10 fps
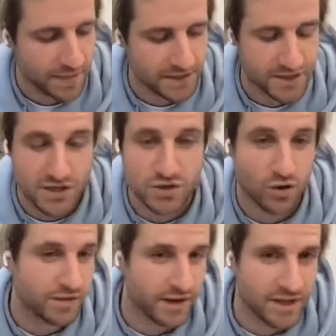it's actually
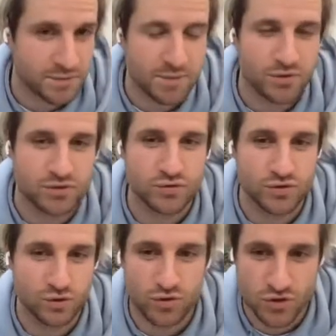not the case. People do
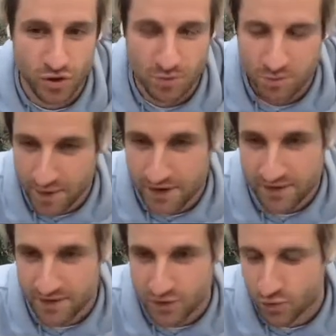your job better
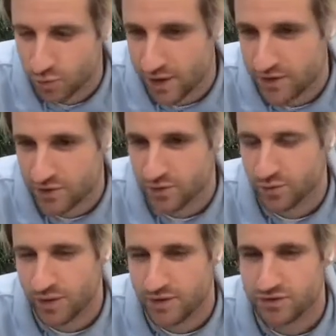than you when
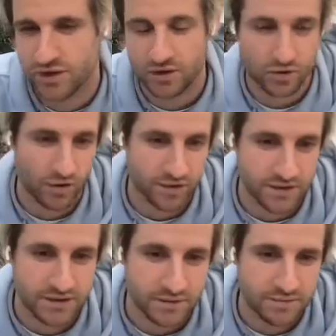you start growing the
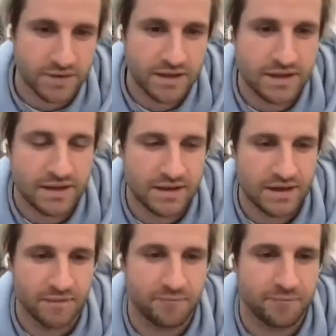team.
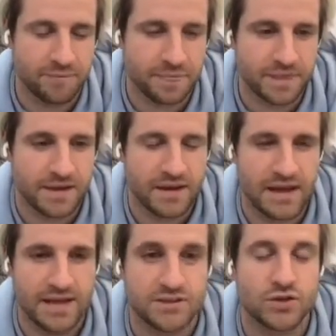And
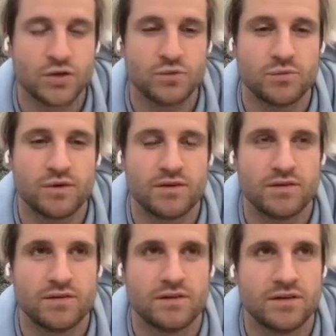so
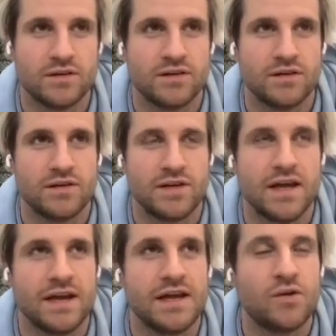
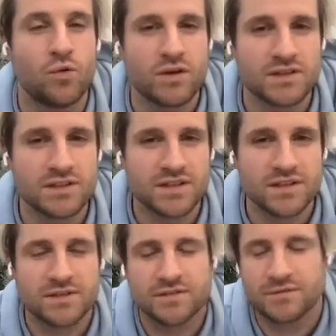in order
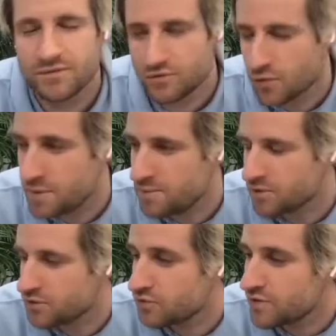for
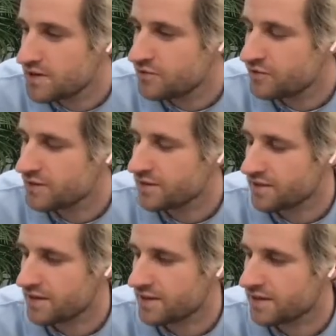people to really feel
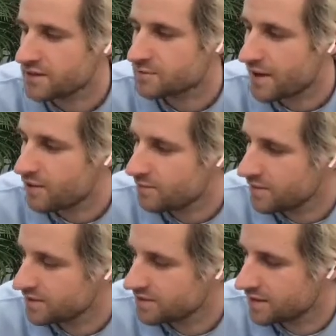that they can
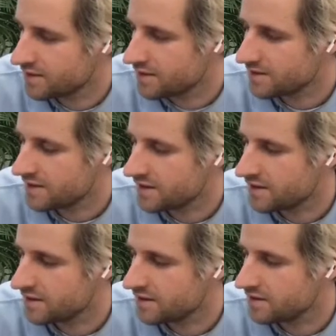experiment and that they
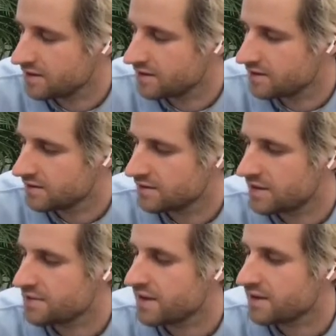
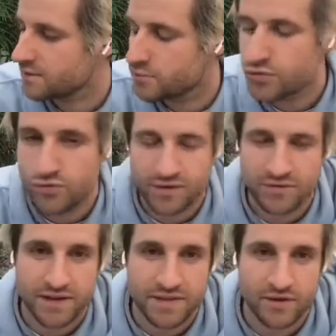can improve and
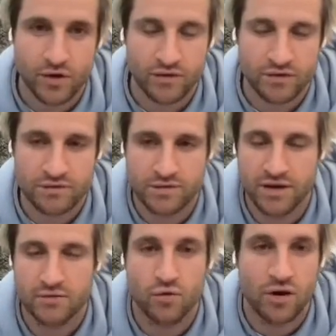find their own
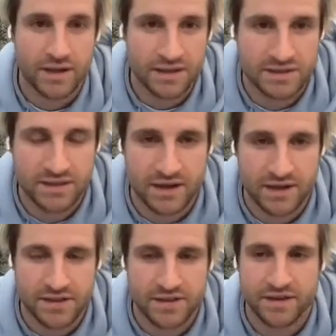kind of working
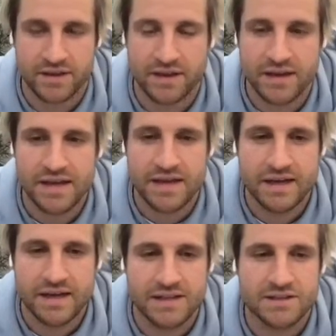style, I think
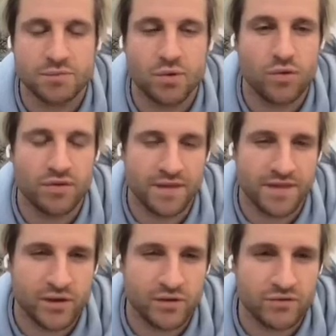it's important that
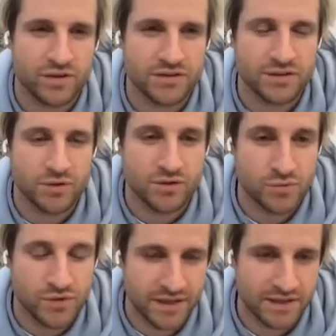they don't feel someone's
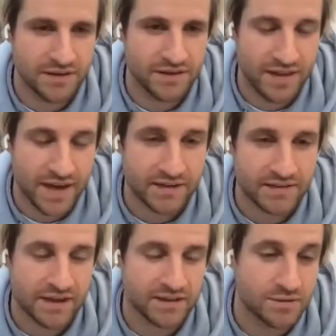breathing down their neck
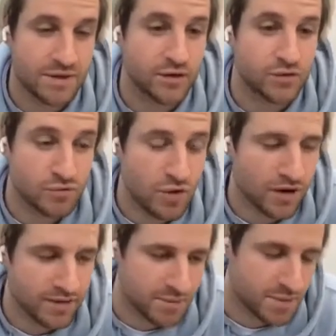and something goes
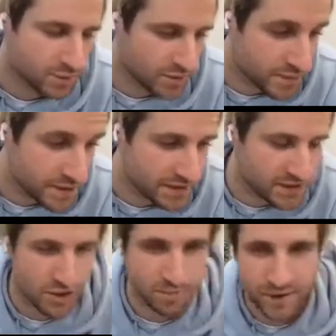wrong and then people immediately
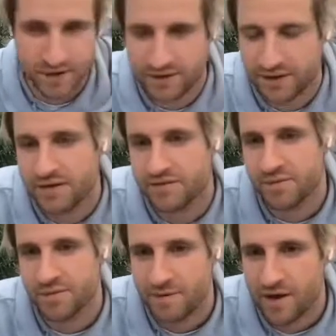jump in and kind of
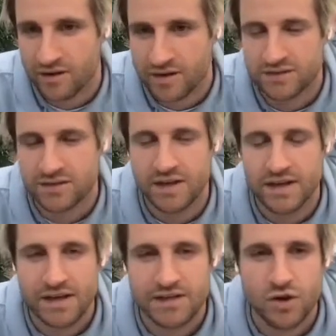help them out.
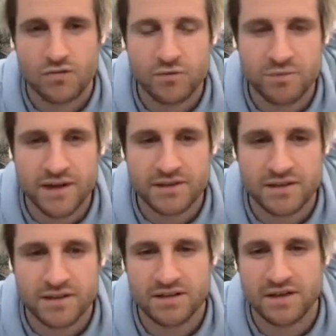It's often better
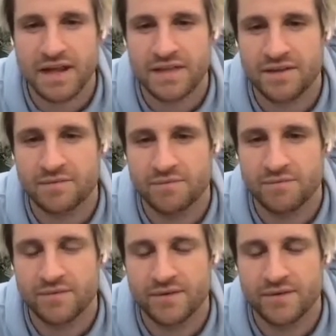to let them